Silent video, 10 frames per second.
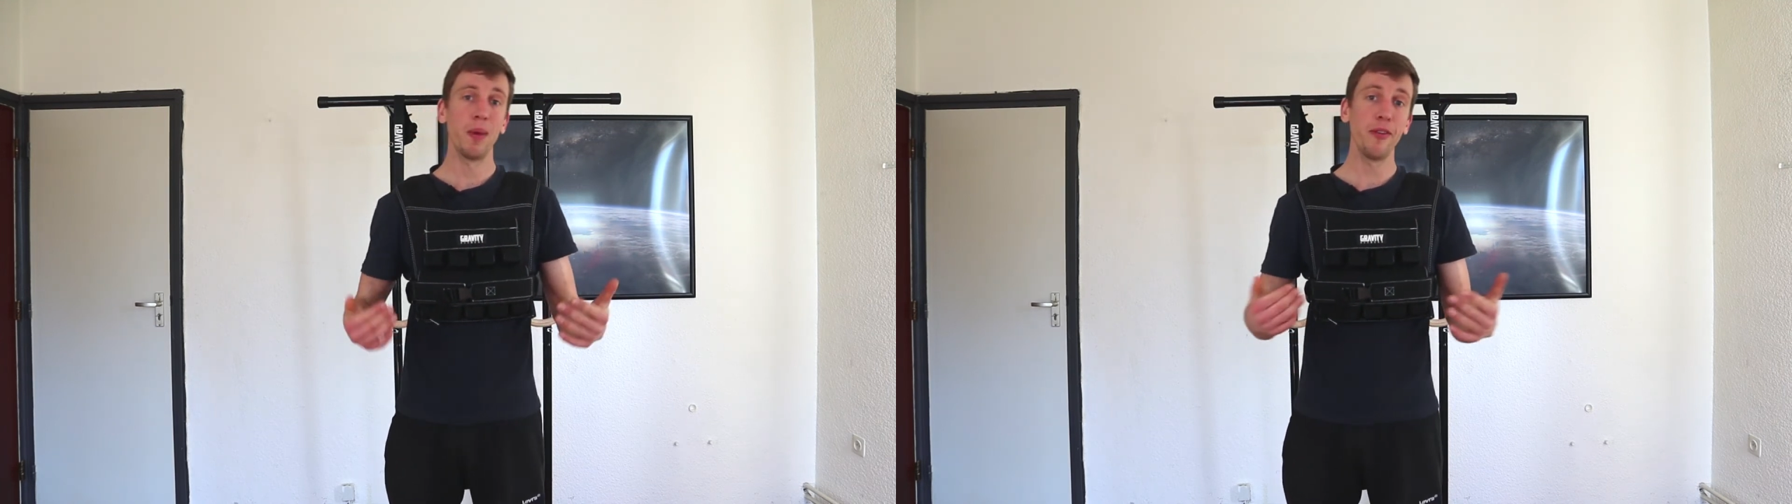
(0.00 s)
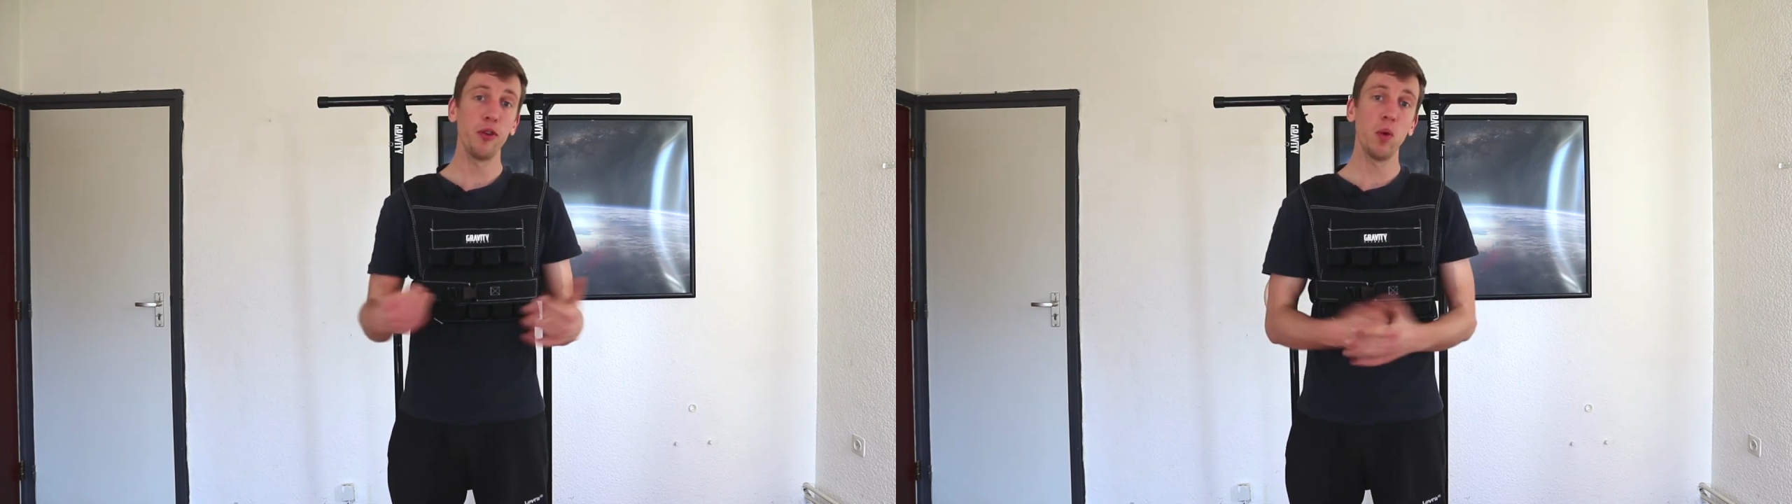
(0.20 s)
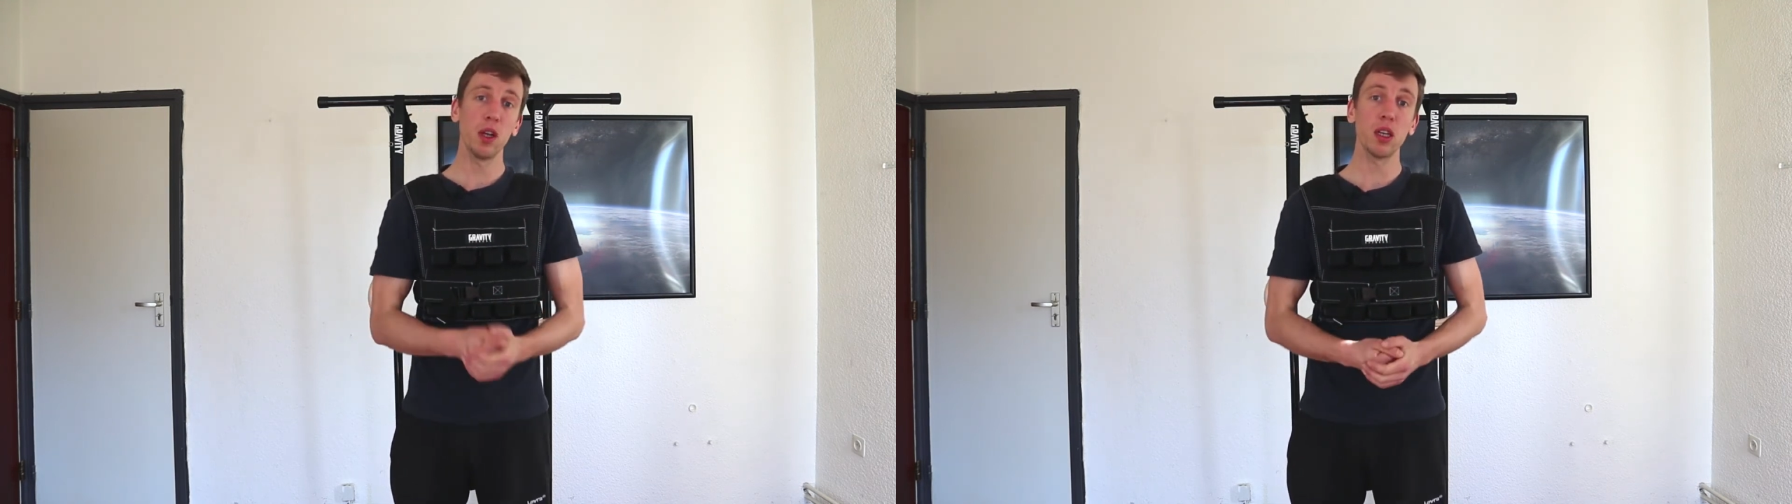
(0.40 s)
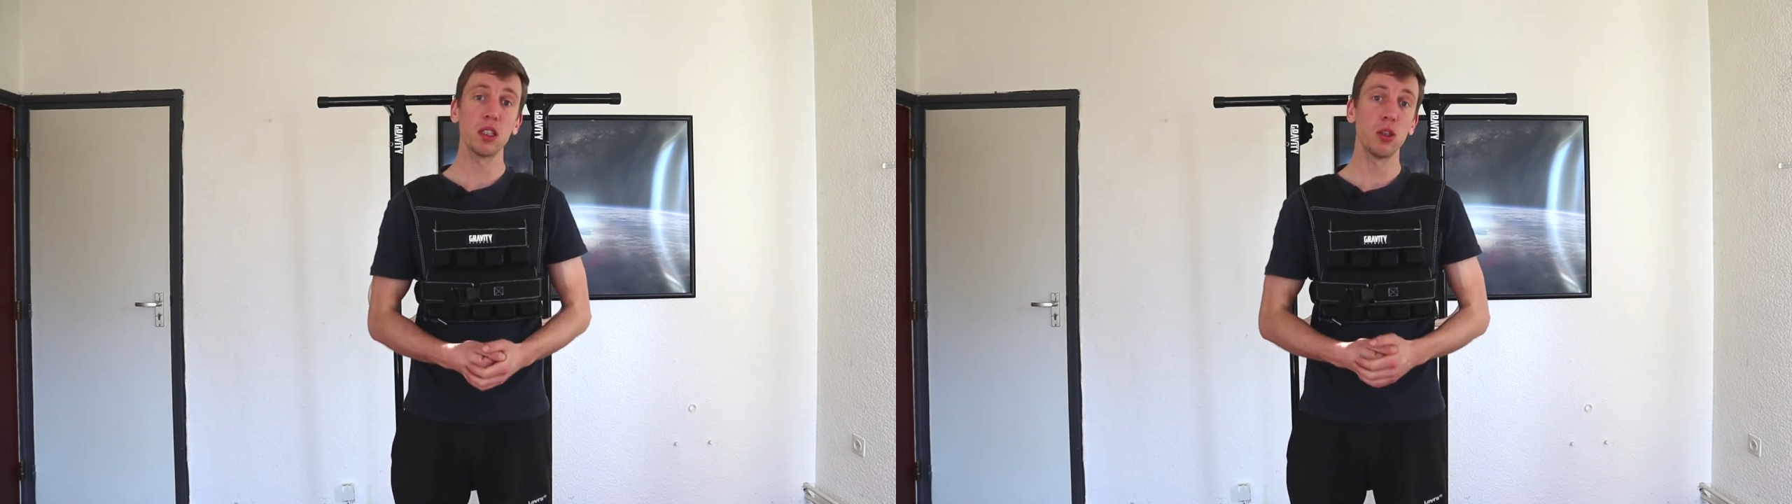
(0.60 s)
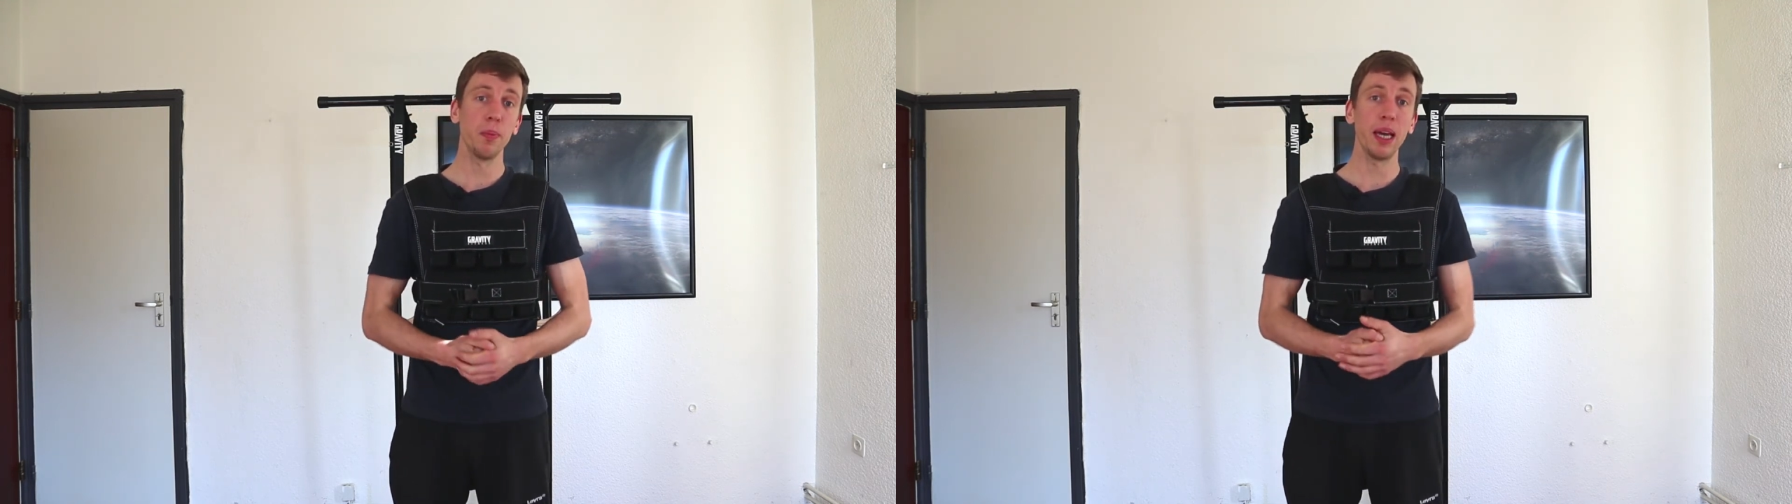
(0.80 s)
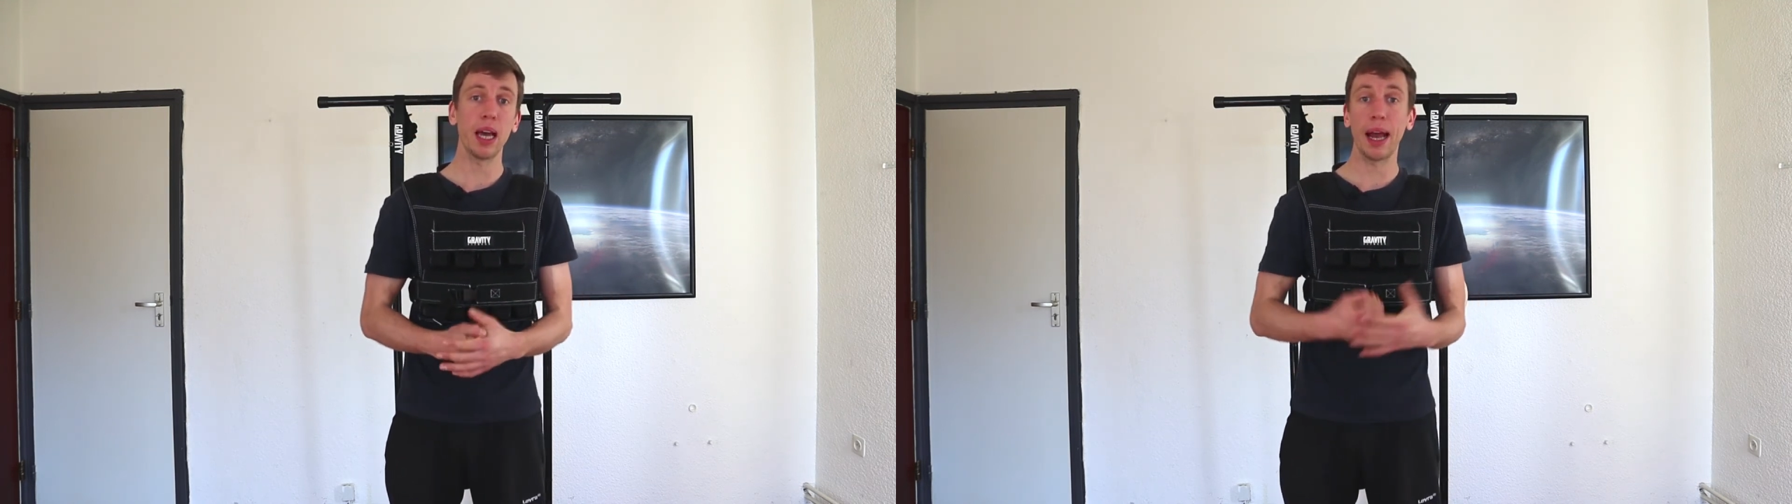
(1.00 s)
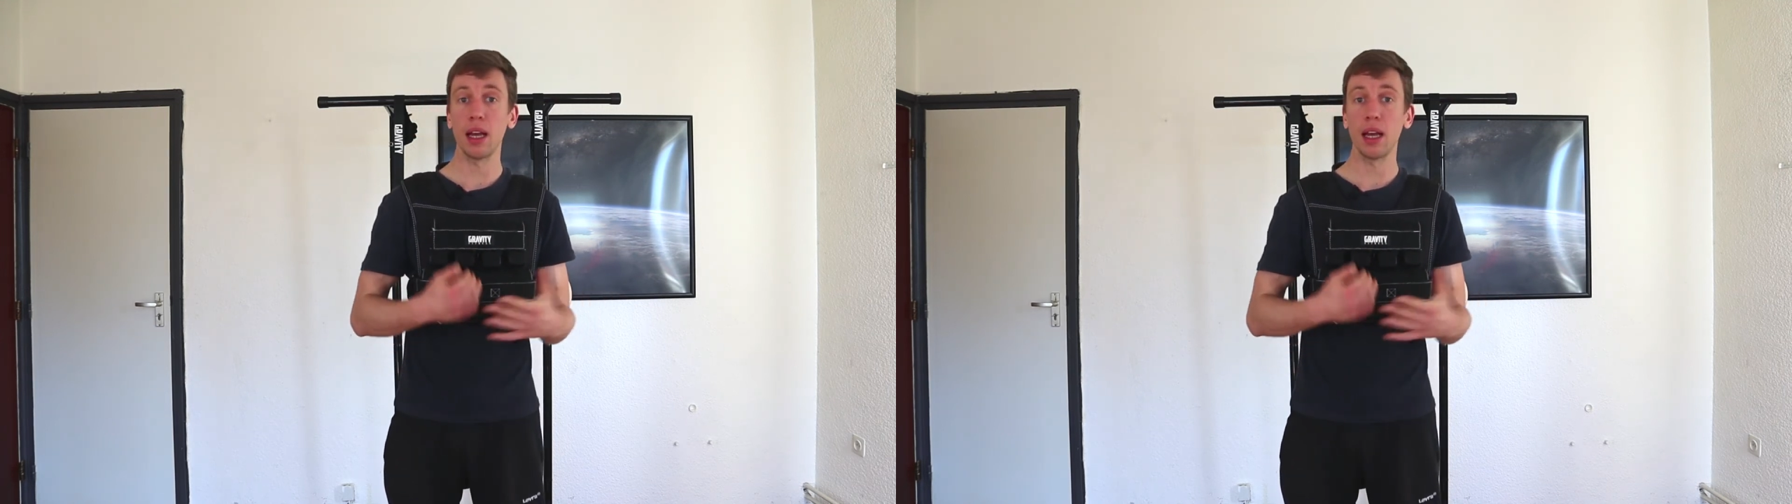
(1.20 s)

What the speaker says: If you want us to make